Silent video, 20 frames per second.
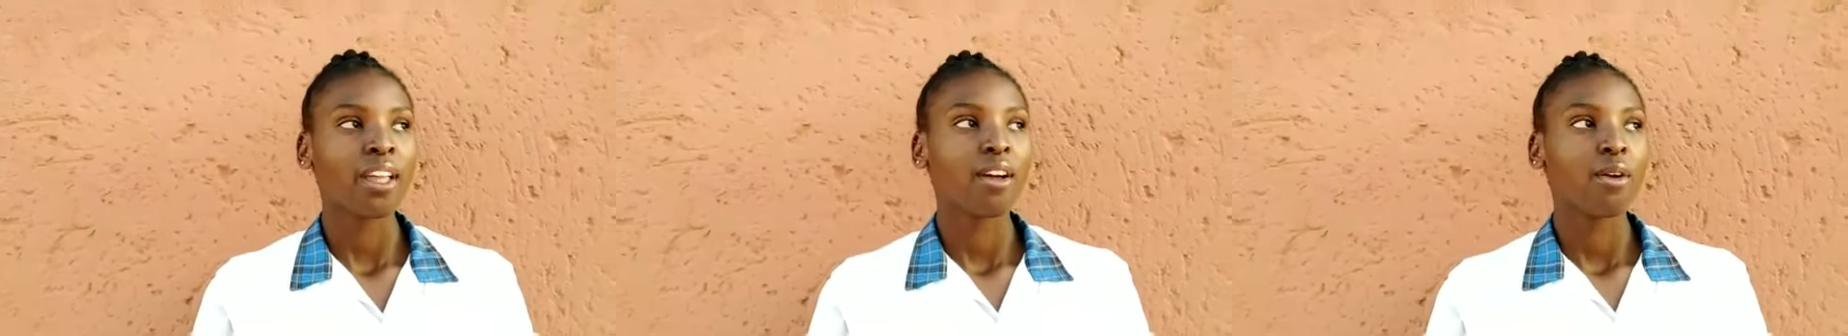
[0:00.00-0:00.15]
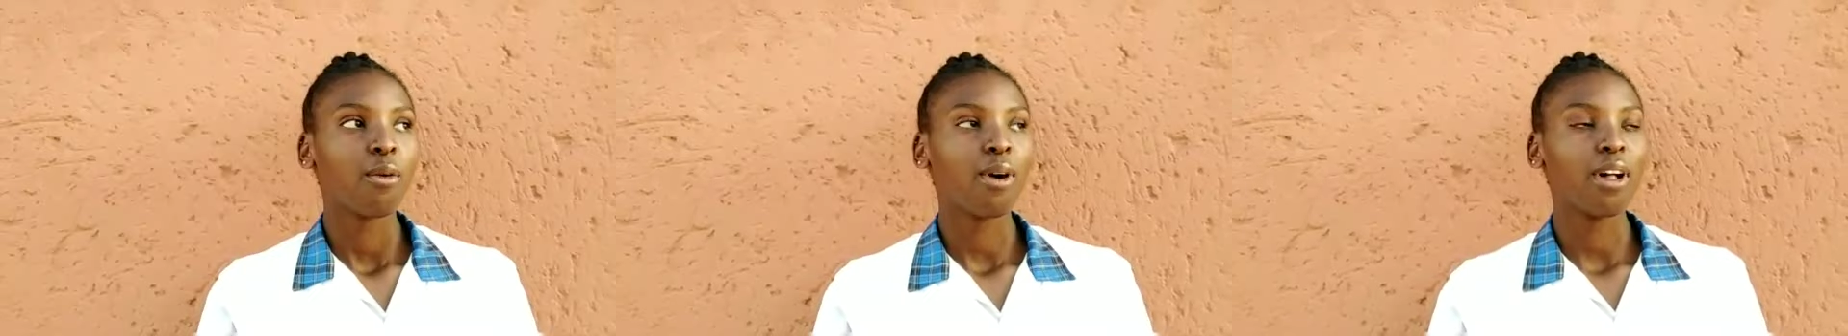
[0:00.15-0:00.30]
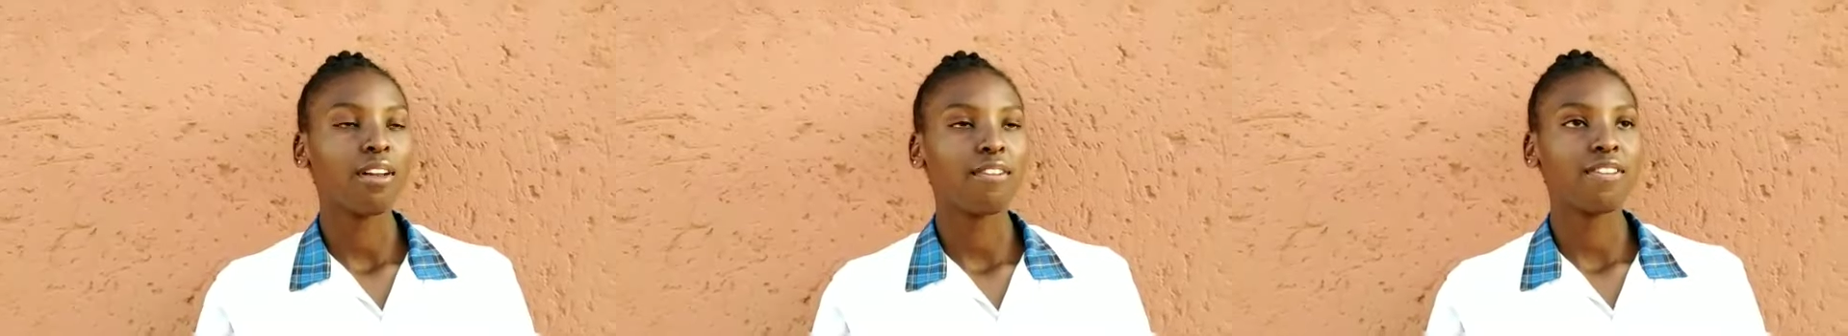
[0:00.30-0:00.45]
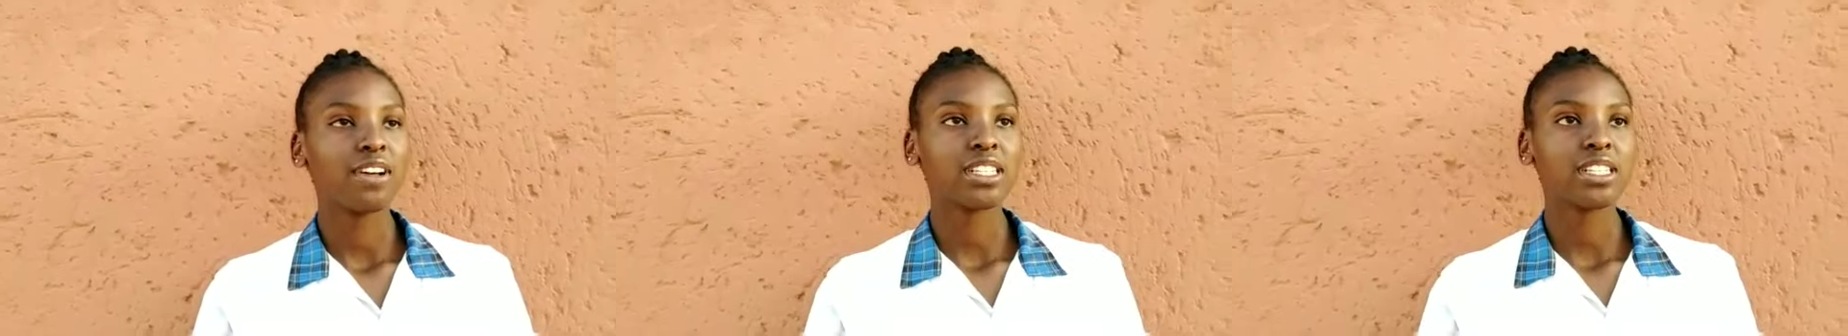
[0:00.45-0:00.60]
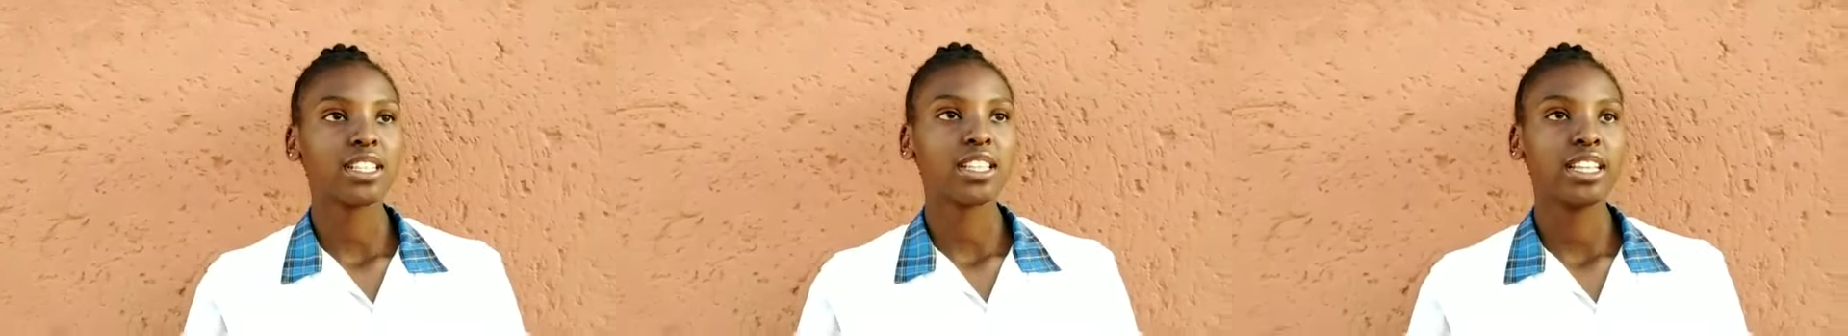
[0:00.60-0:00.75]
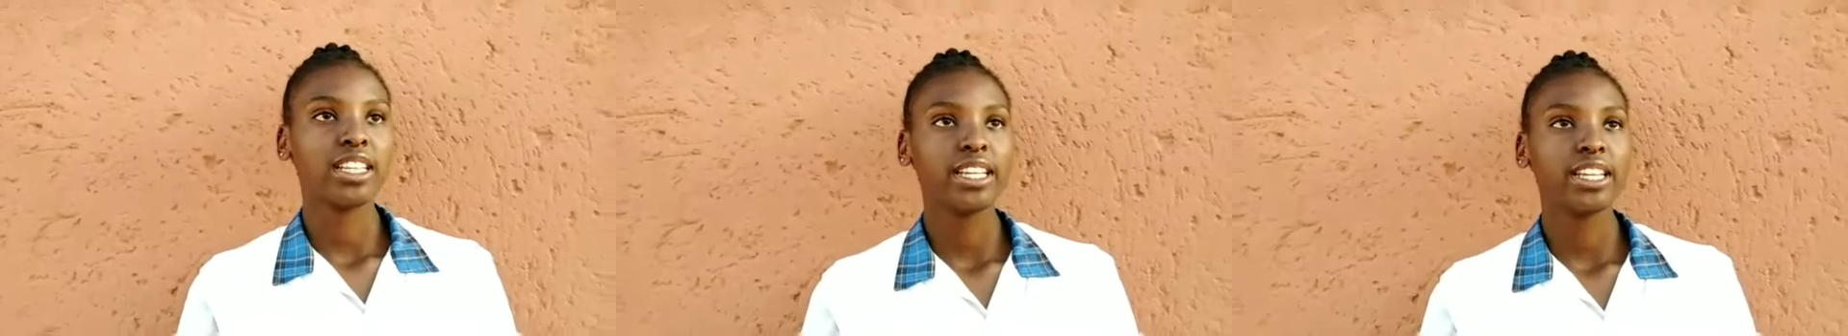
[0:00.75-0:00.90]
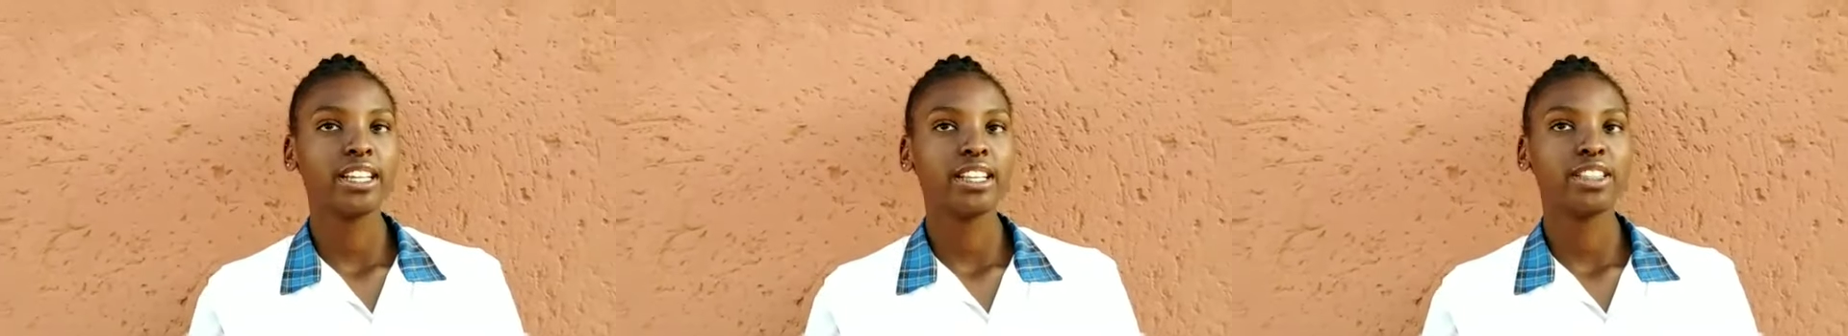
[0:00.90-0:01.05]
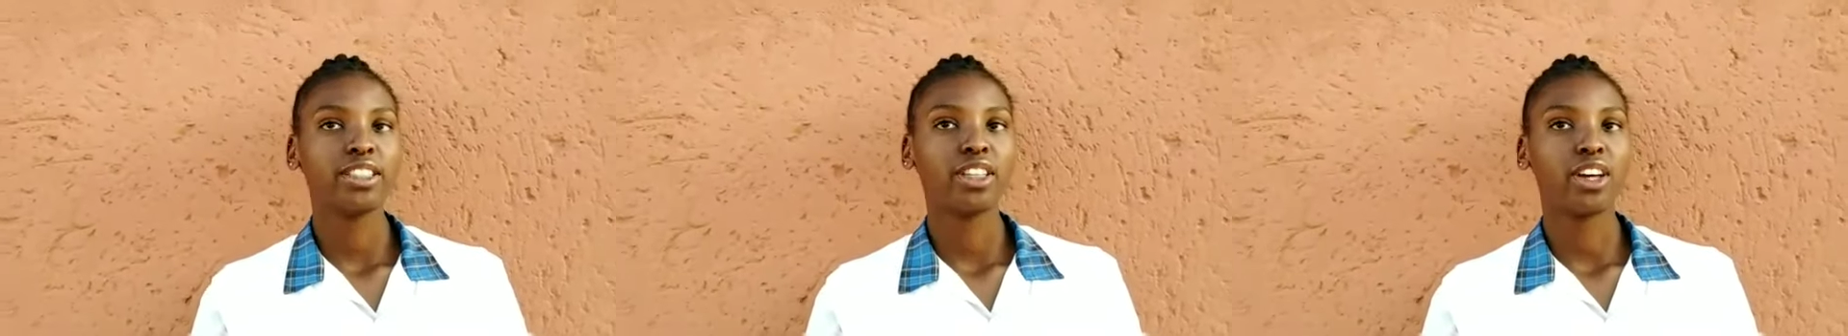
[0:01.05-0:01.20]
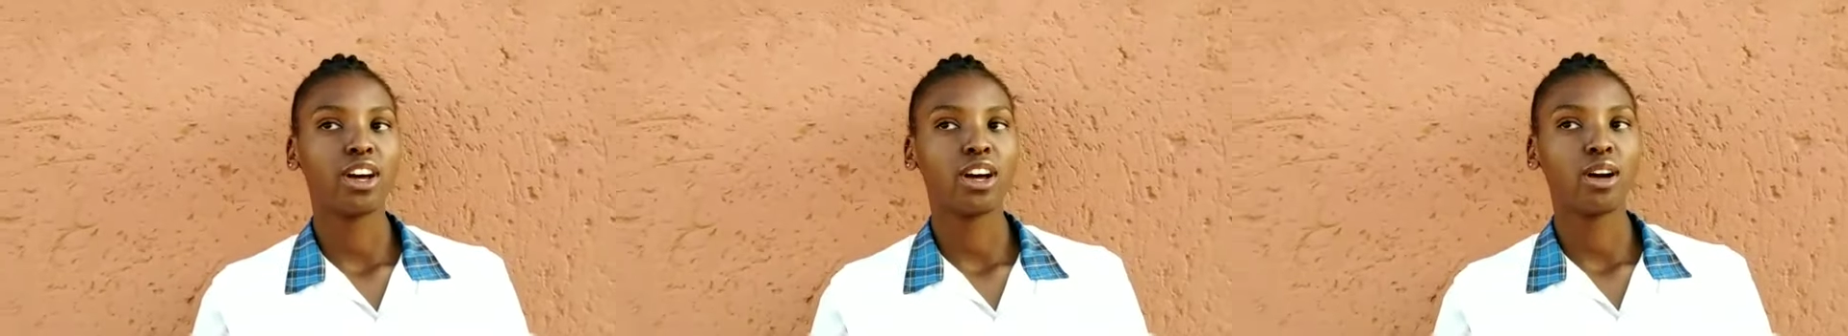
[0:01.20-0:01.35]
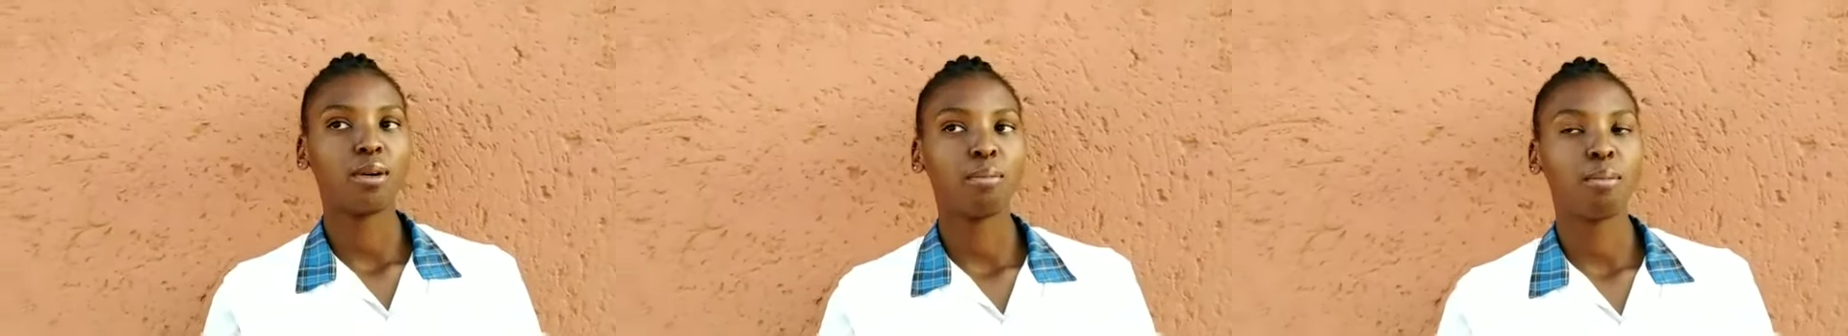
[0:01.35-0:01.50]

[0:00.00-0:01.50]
Well, firstly, the